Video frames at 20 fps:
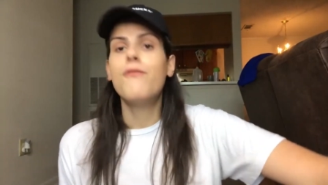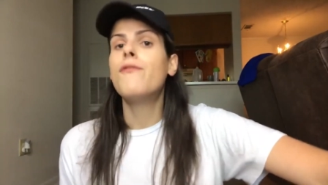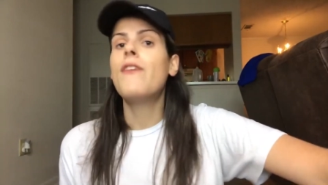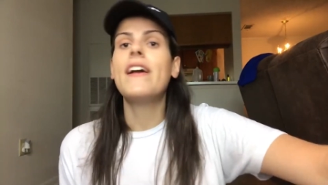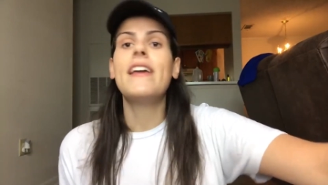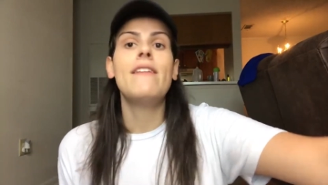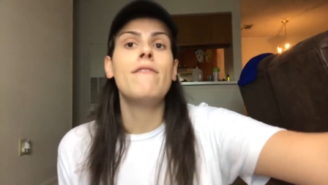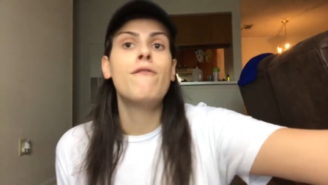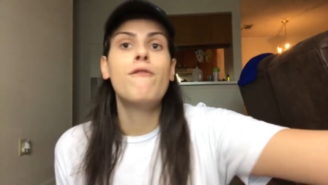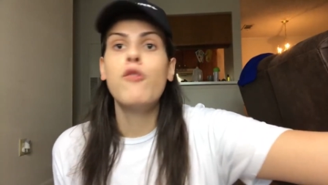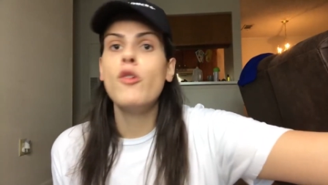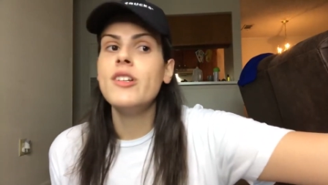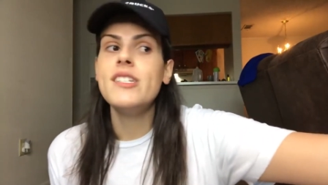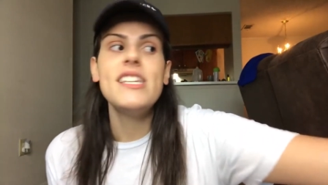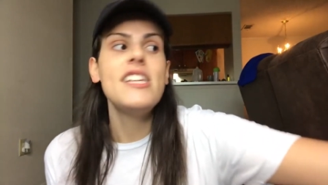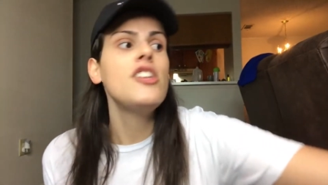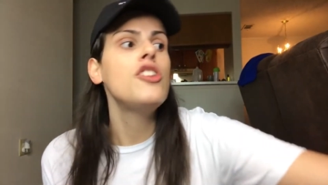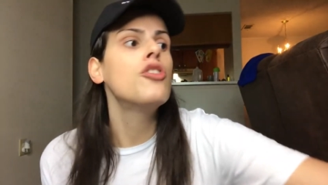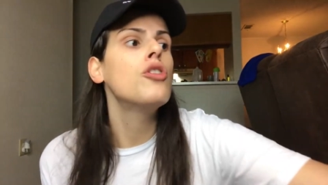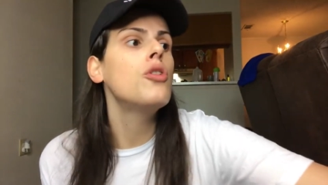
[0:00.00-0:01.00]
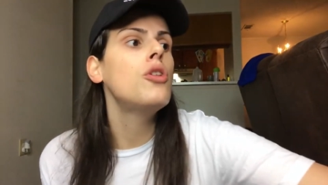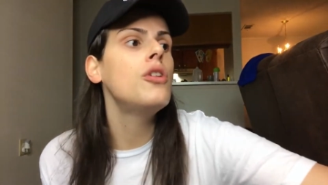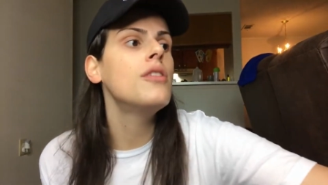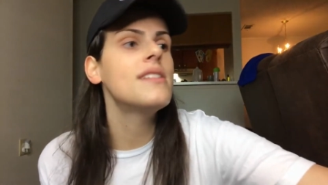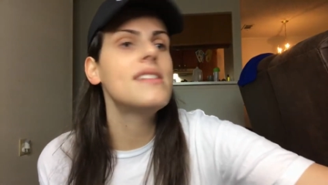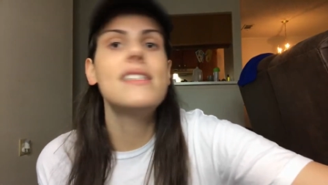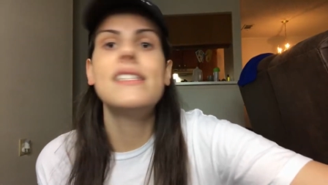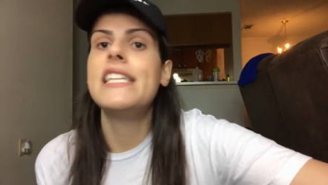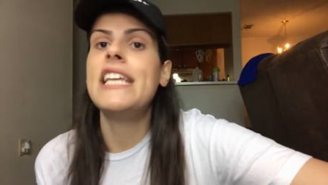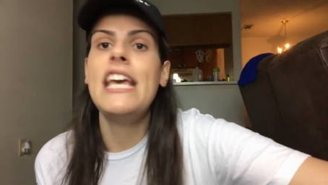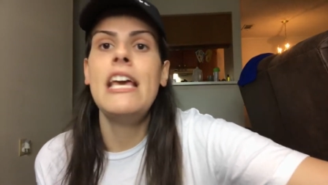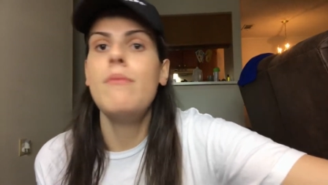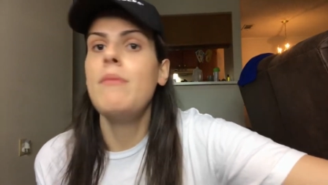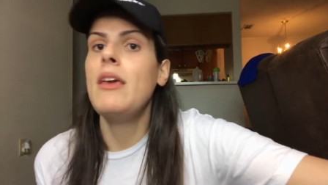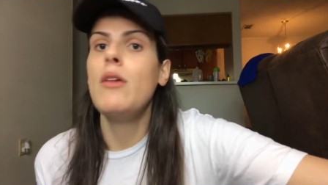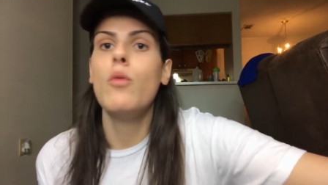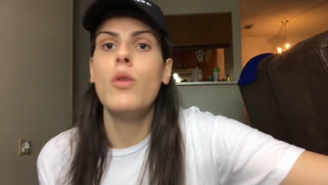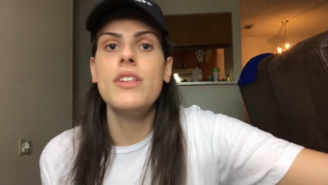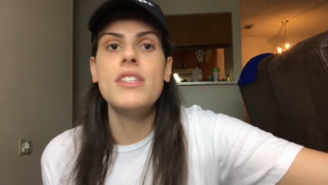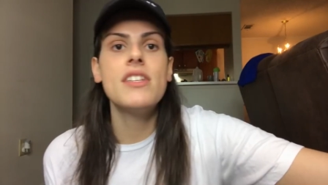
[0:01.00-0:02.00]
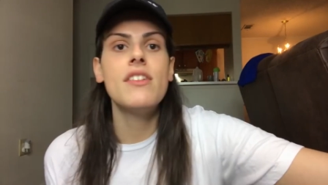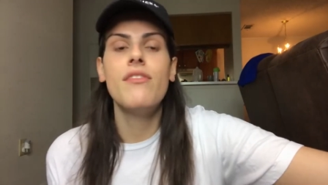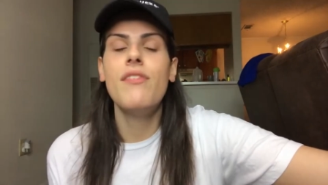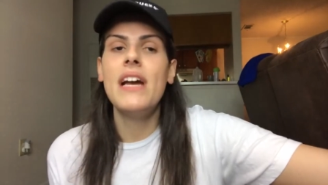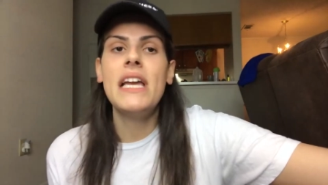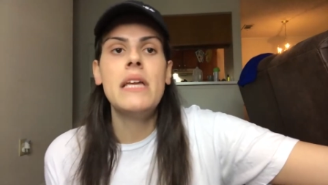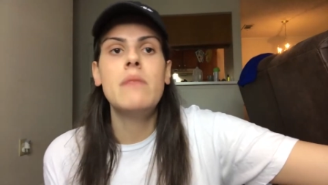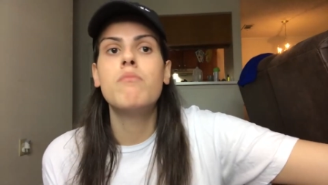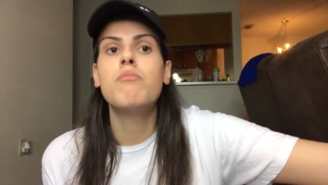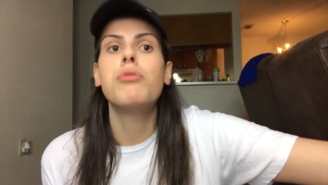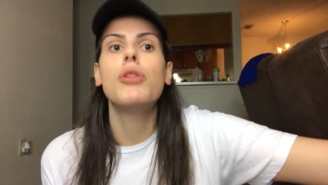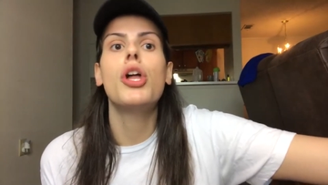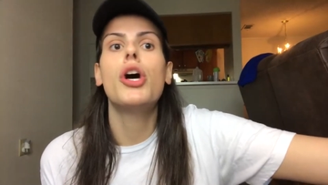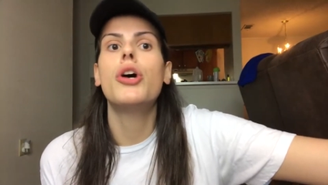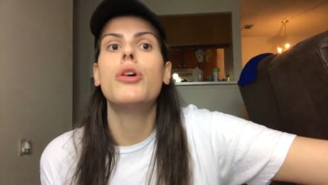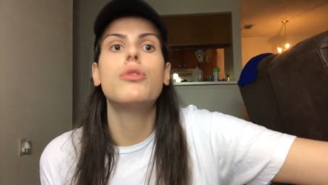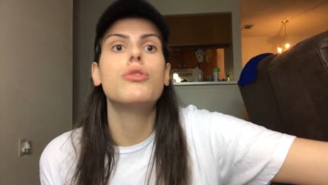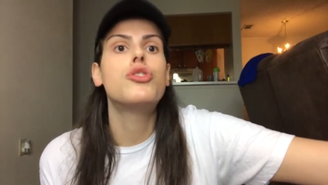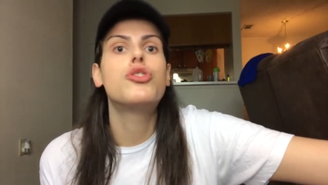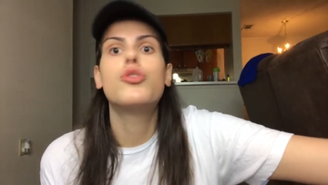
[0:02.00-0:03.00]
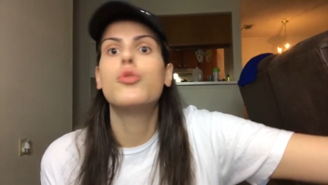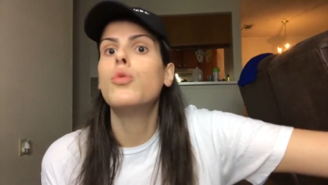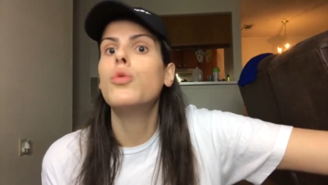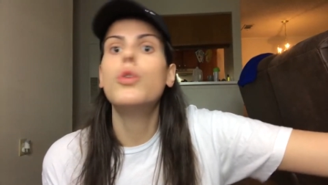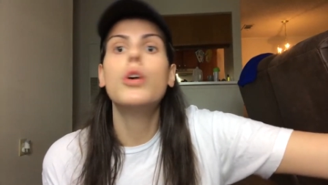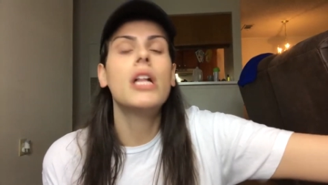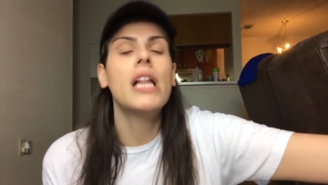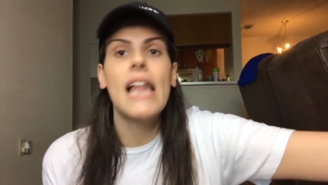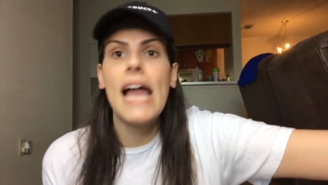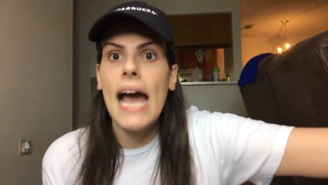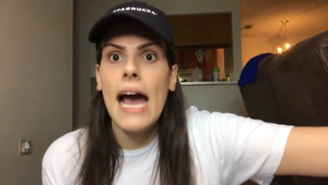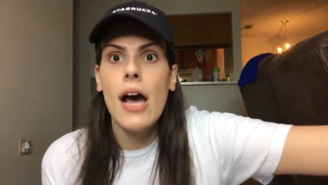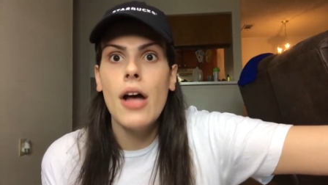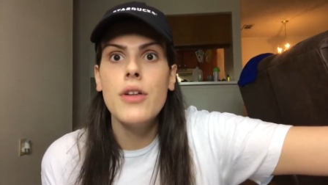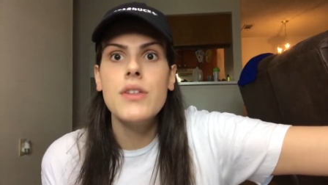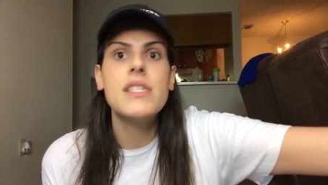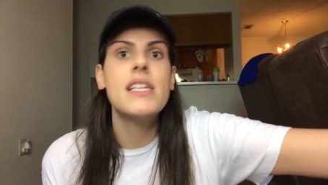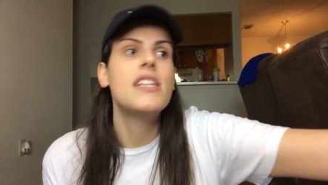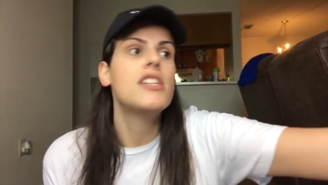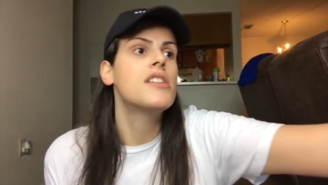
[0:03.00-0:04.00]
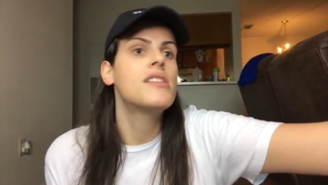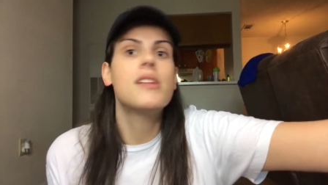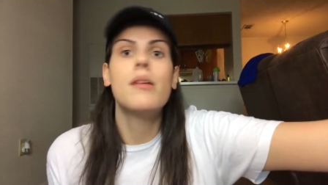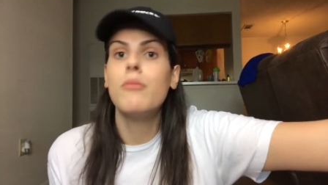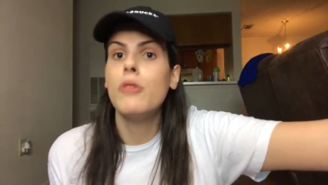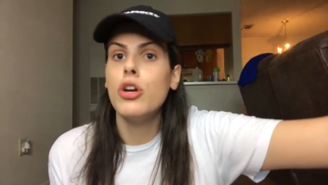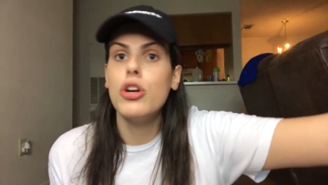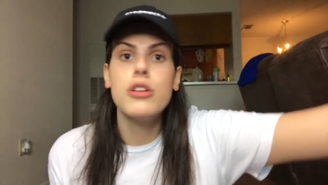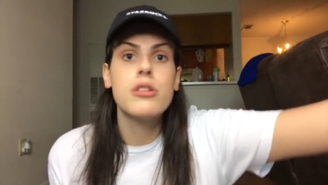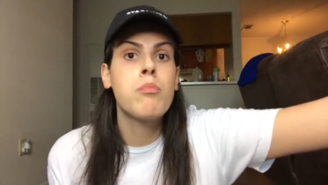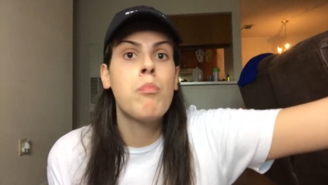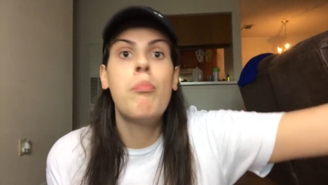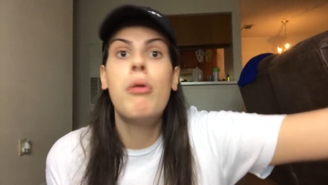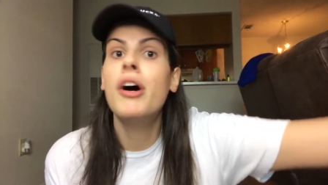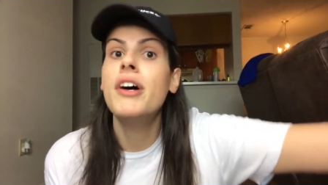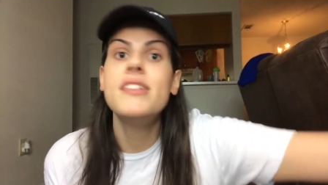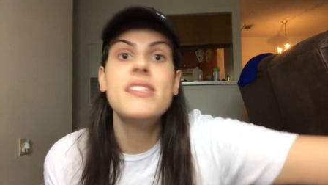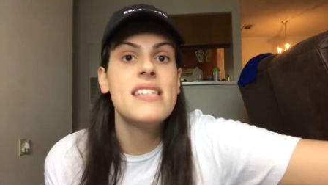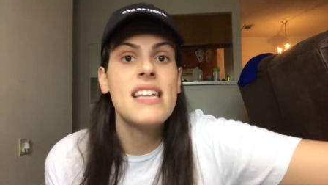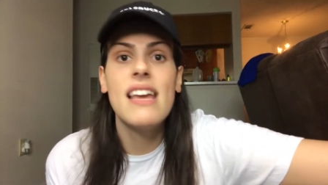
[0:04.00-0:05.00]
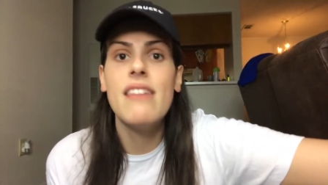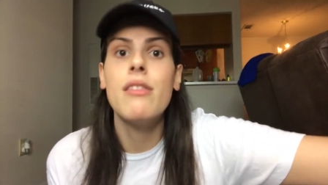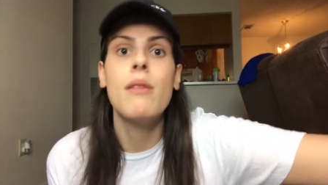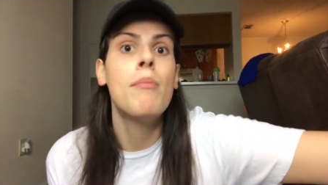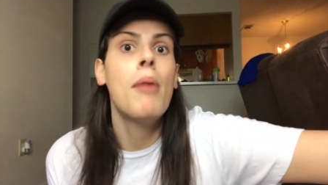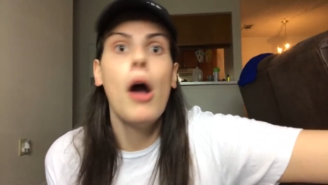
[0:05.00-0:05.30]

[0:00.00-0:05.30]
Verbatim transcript: Fucking fourteen year old Timmy wants to fucking blow jewel clouds into some girl's pussy in the